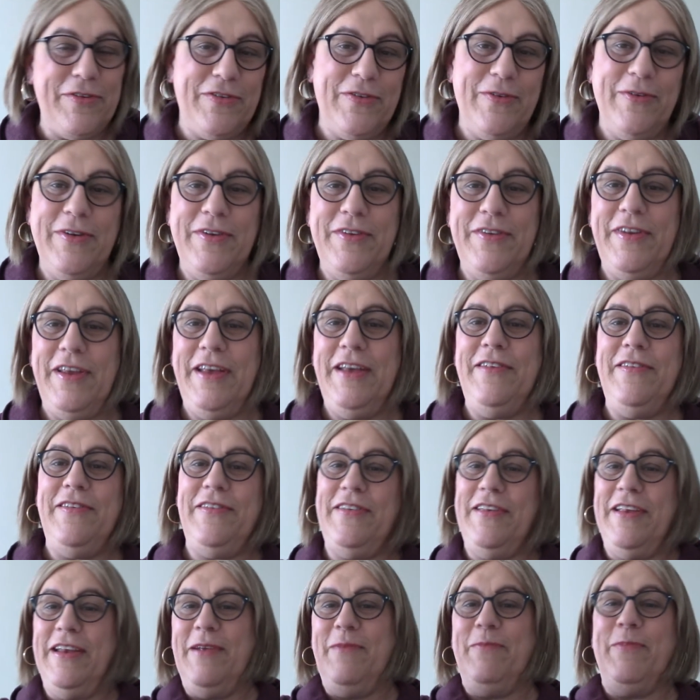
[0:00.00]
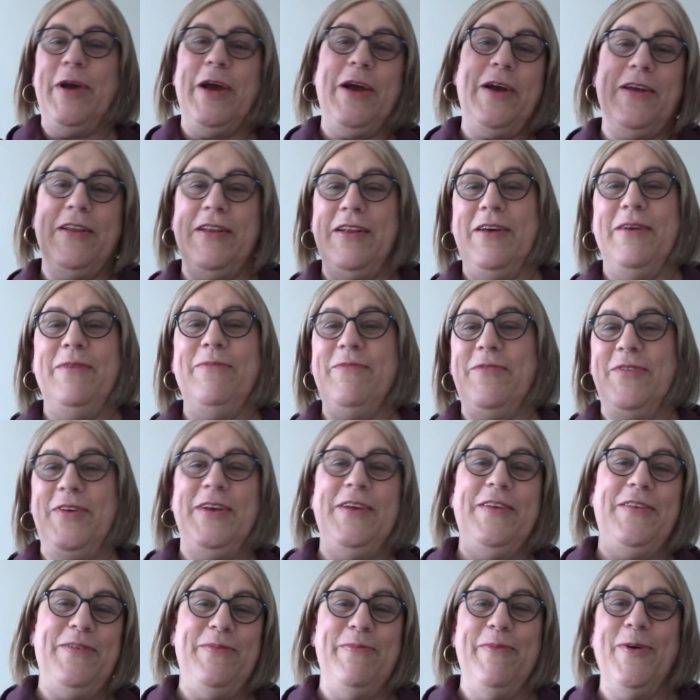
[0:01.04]
So he's, he's sitting back on the
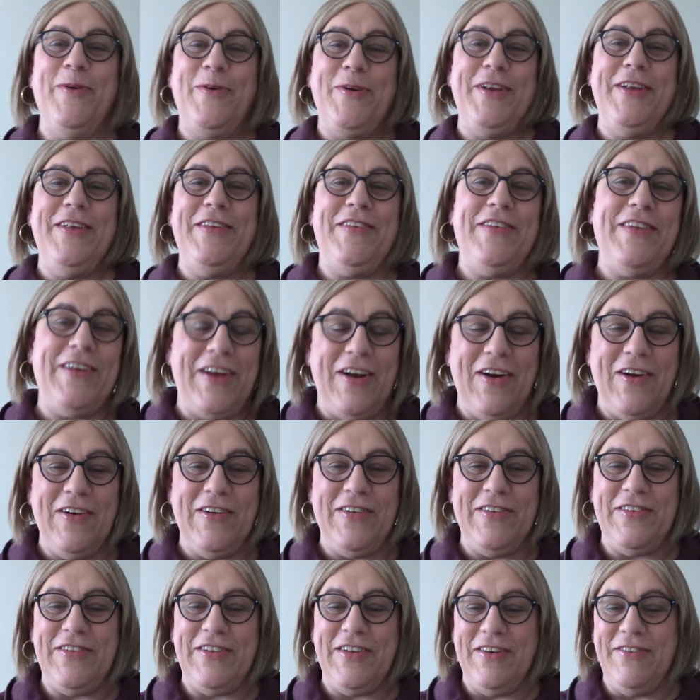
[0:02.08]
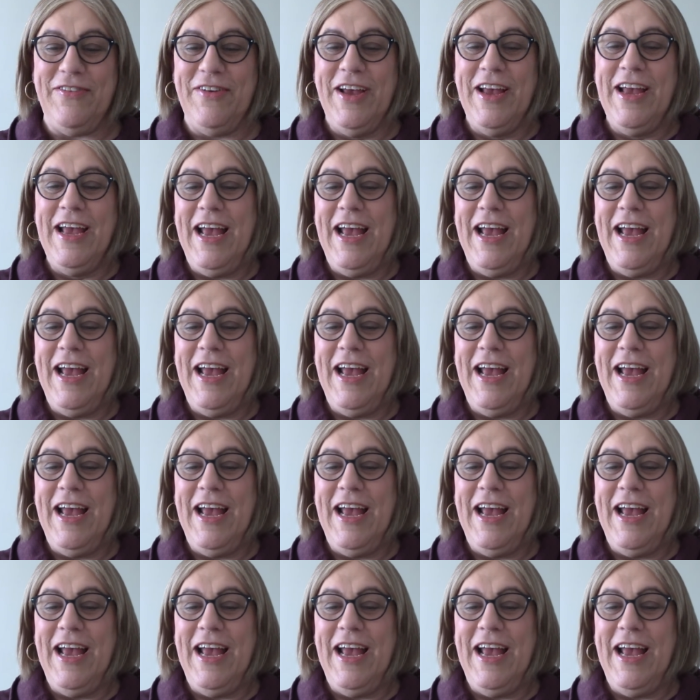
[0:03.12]
Humvee, smoking his cigar and stuff,